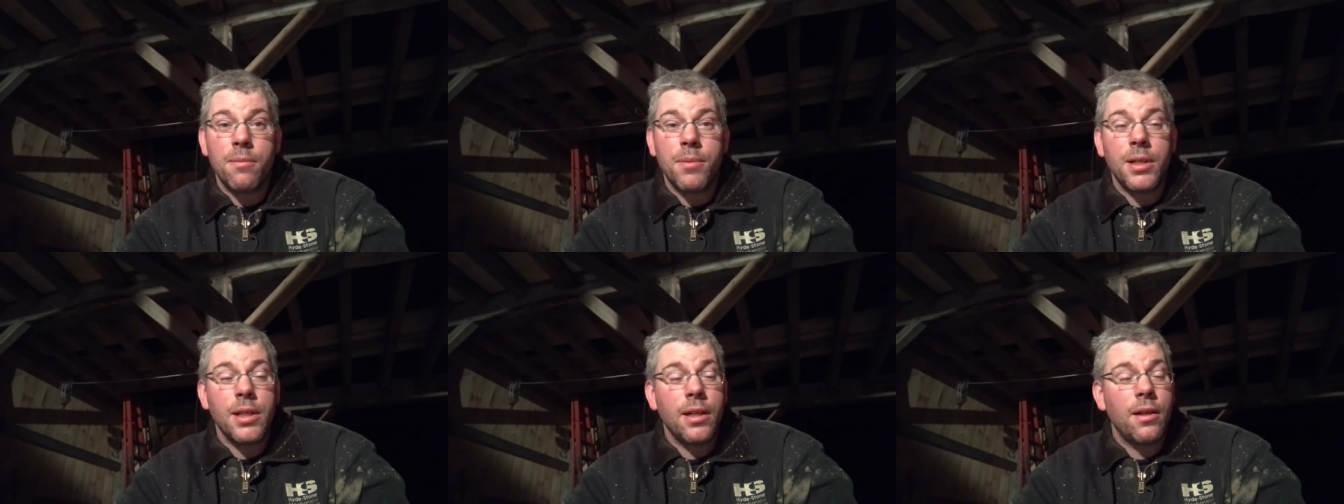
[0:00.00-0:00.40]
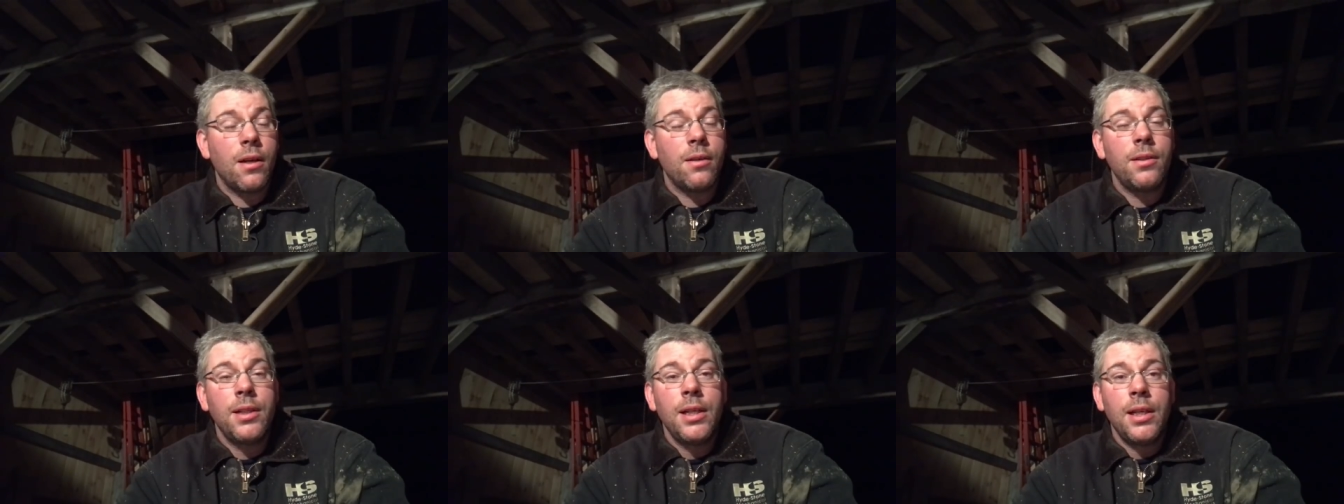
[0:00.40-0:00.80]
but you
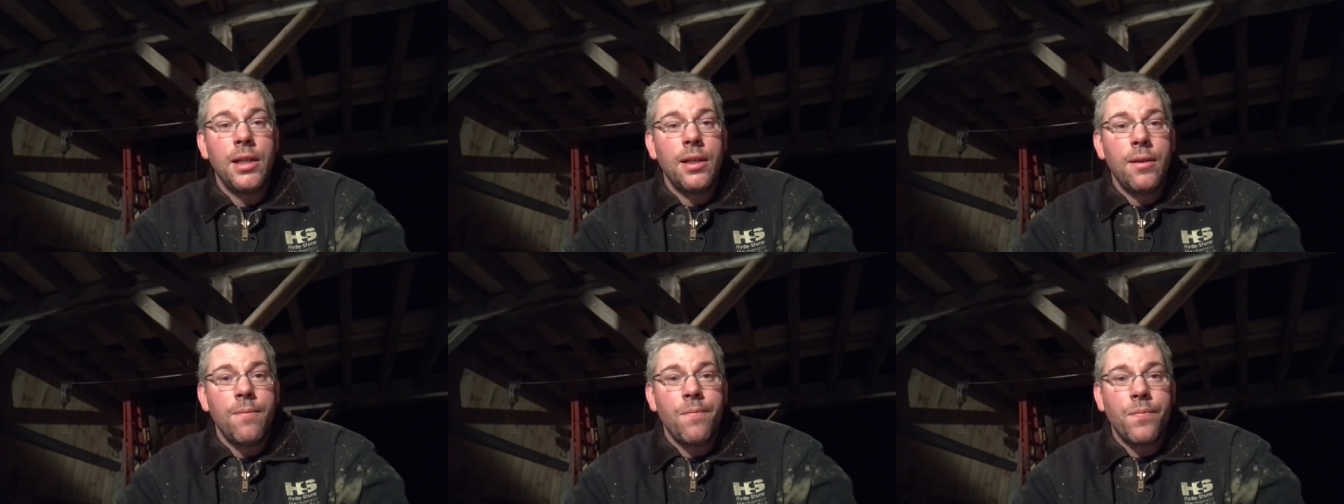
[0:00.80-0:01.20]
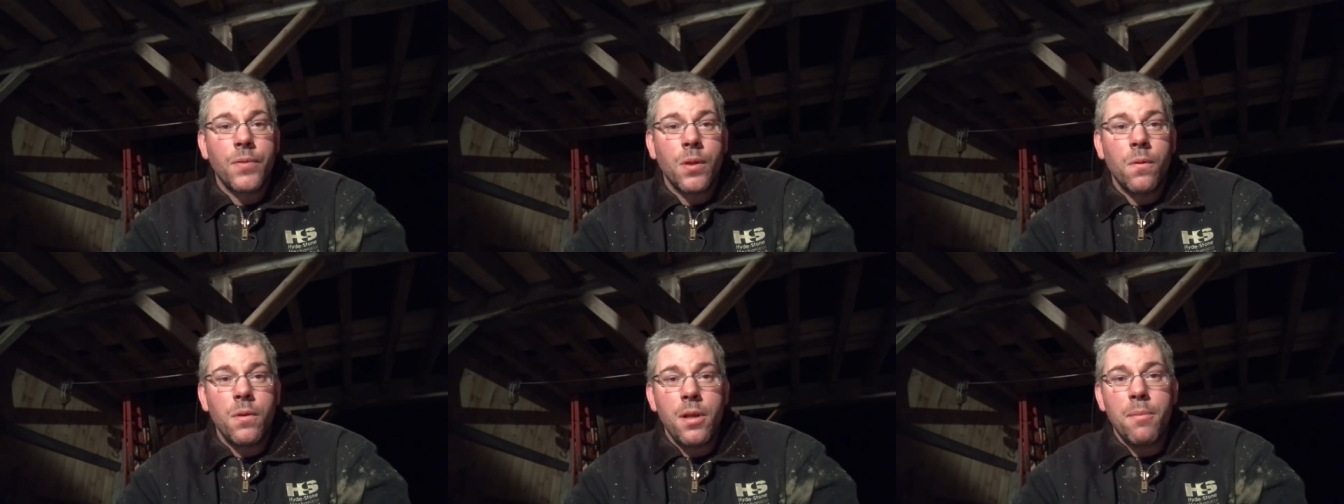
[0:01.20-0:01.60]
know,
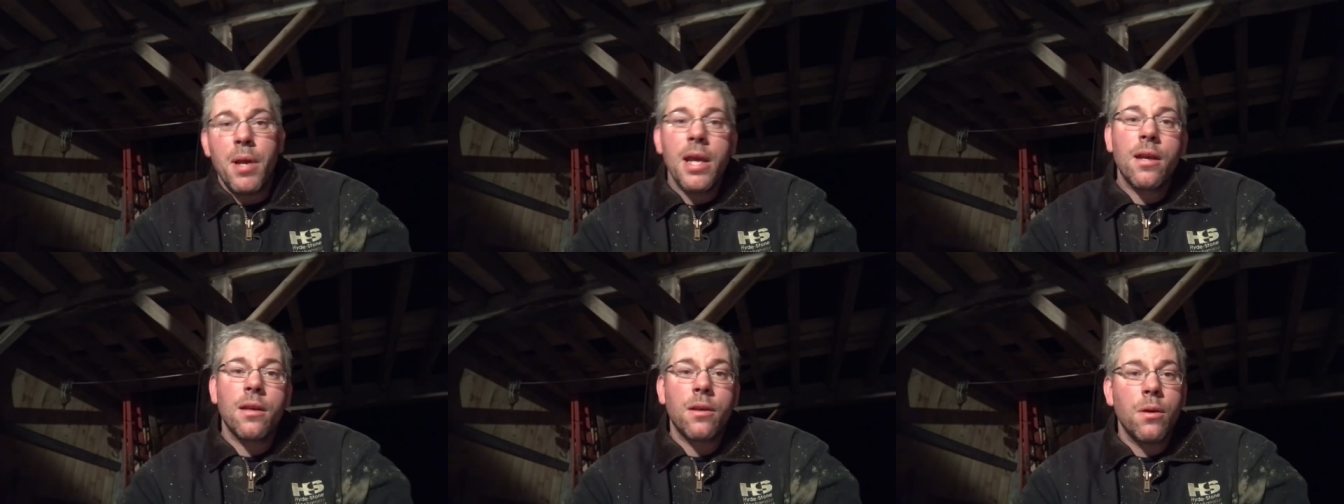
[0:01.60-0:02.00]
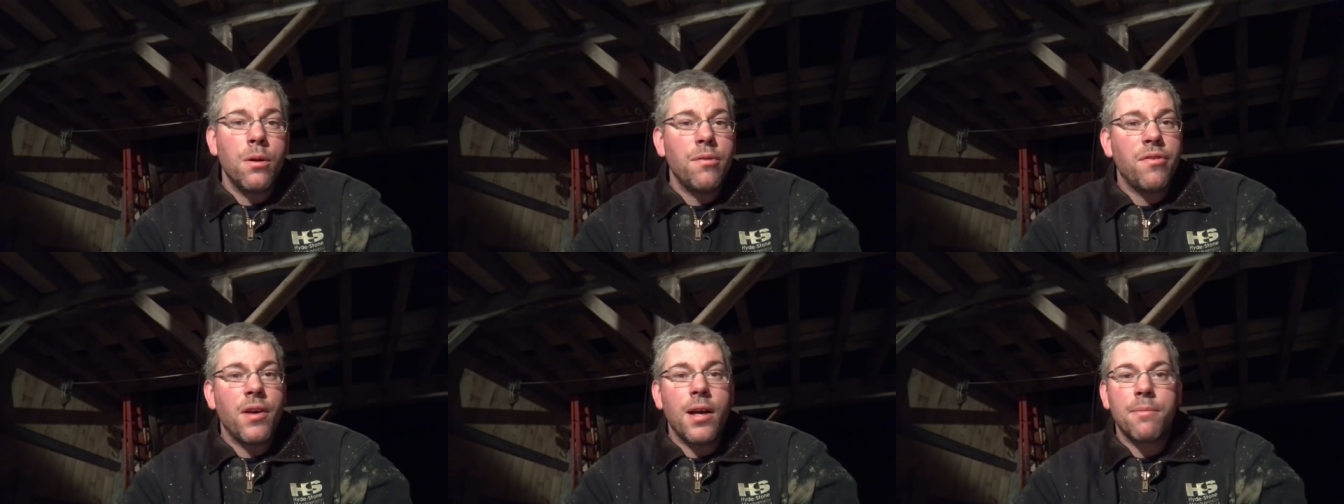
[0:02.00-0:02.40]
when you make a
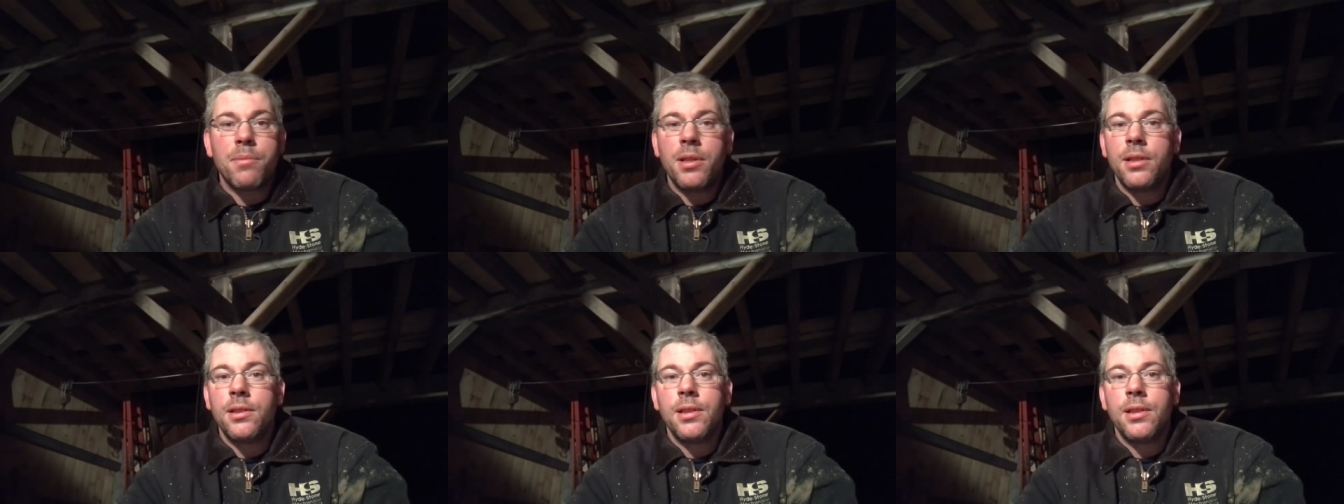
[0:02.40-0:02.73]
goof up,